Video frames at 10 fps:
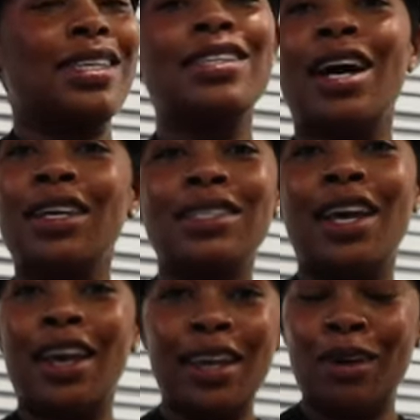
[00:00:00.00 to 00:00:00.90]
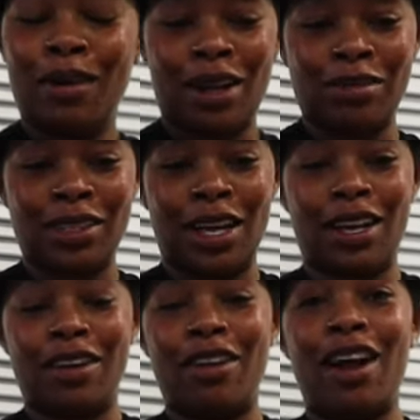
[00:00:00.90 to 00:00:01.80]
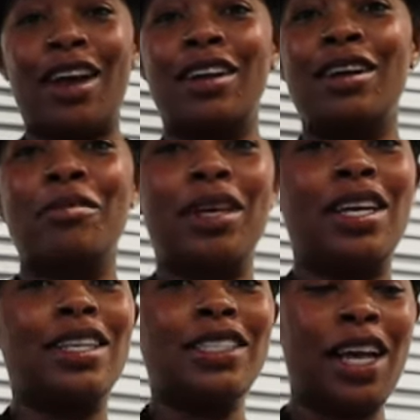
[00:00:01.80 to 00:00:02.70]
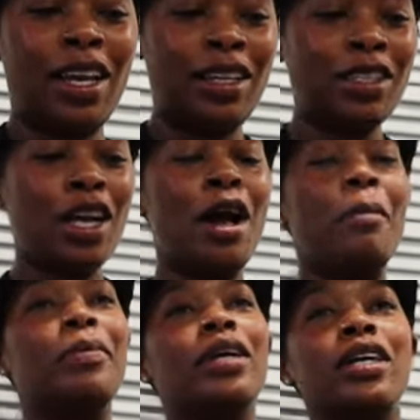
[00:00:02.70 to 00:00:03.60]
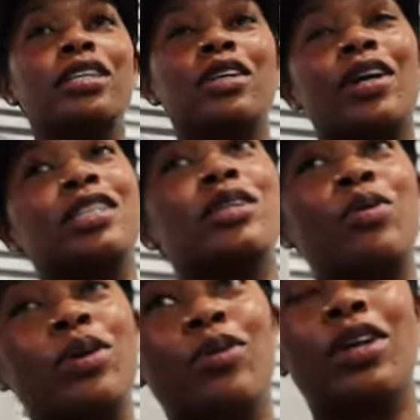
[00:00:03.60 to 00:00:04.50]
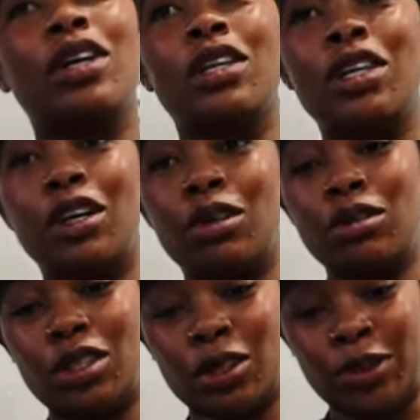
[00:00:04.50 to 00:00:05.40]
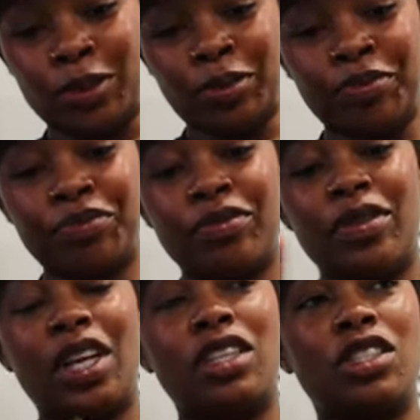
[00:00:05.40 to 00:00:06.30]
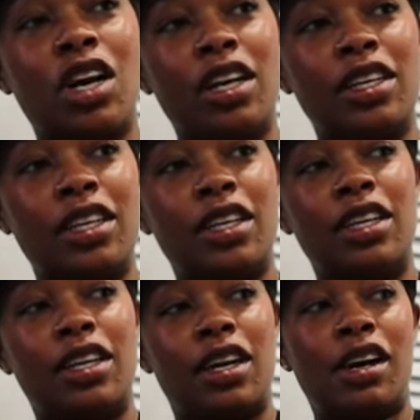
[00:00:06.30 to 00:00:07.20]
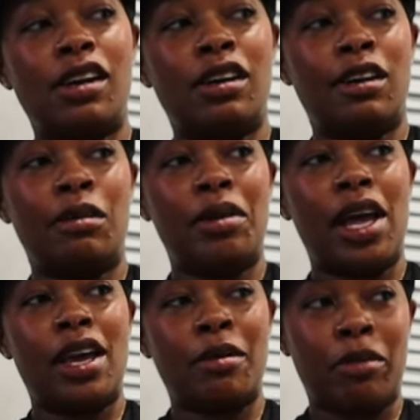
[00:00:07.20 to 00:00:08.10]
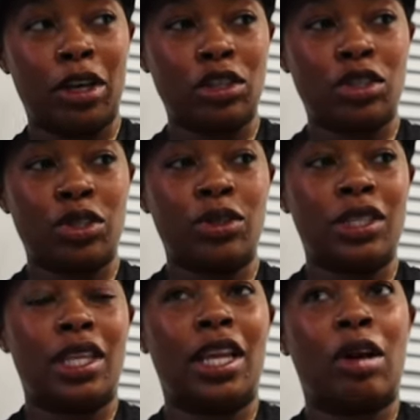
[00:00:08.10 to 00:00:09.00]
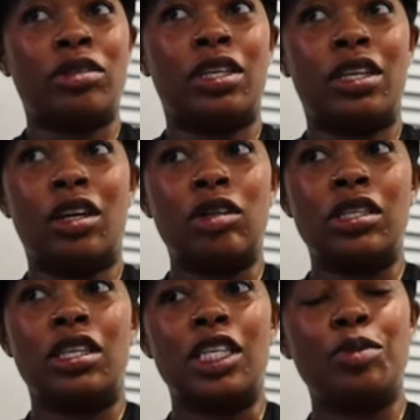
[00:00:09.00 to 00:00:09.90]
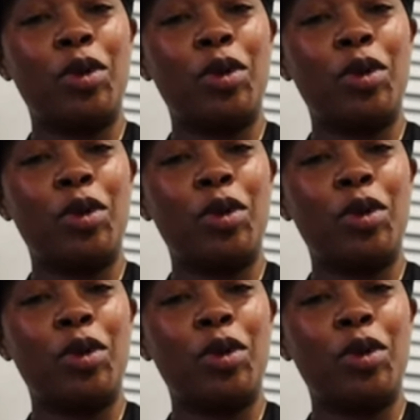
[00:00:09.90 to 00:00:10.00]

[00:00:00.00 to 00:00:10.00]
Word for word: it's hot as hell outside, girl. I had to come in and change because, okay, so we were gonna go to Target um, and Marshall's, and then I was gonna go to this